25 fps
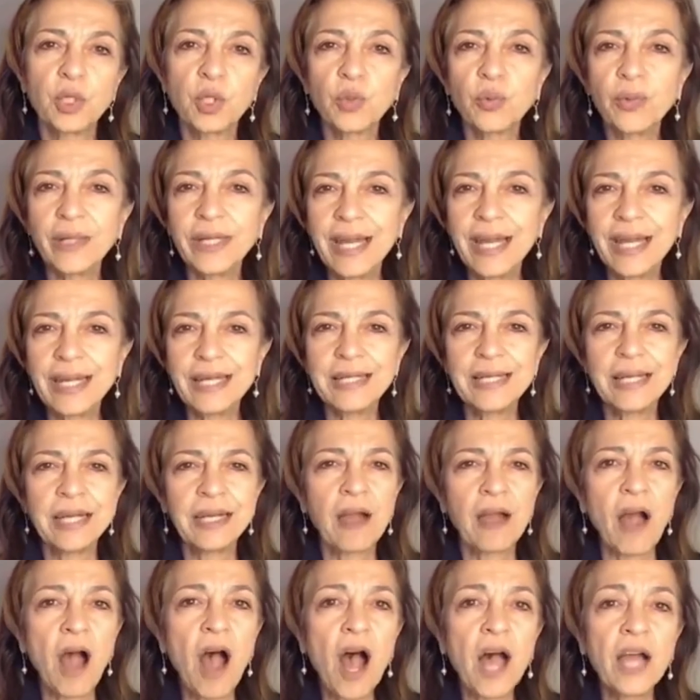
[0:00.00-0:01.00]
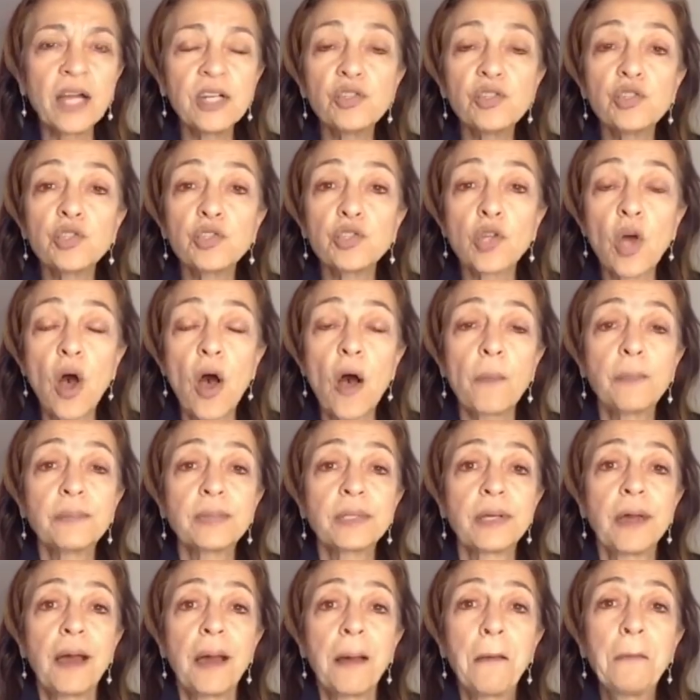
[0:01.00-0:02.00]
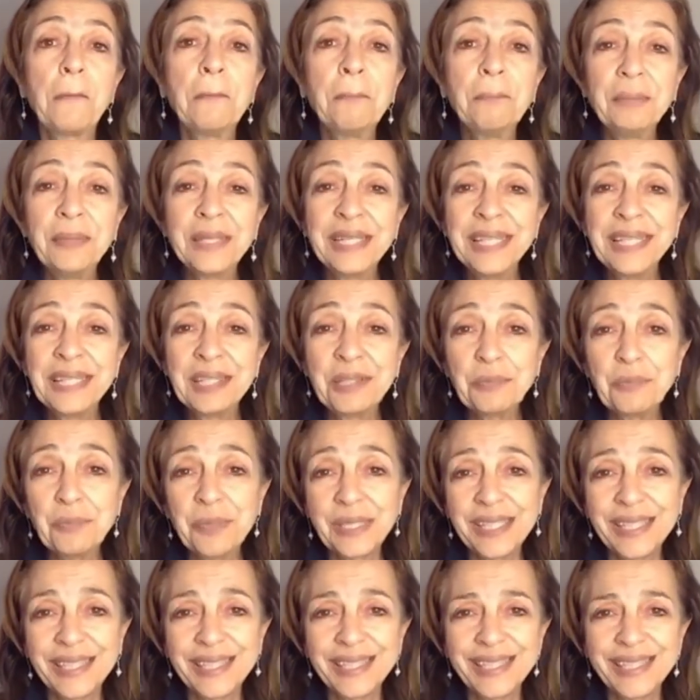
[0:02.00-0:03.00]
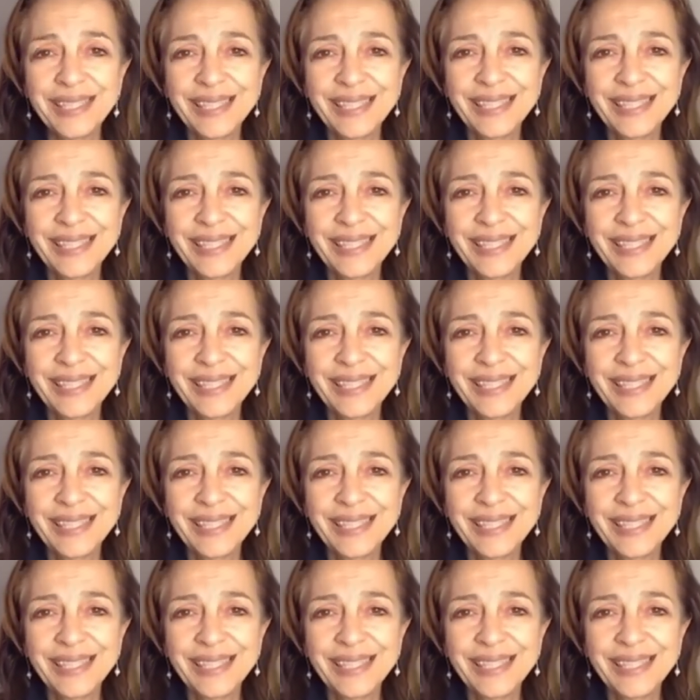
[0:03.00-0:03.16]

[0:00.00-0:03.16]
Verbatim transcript: creating. I stopped being me.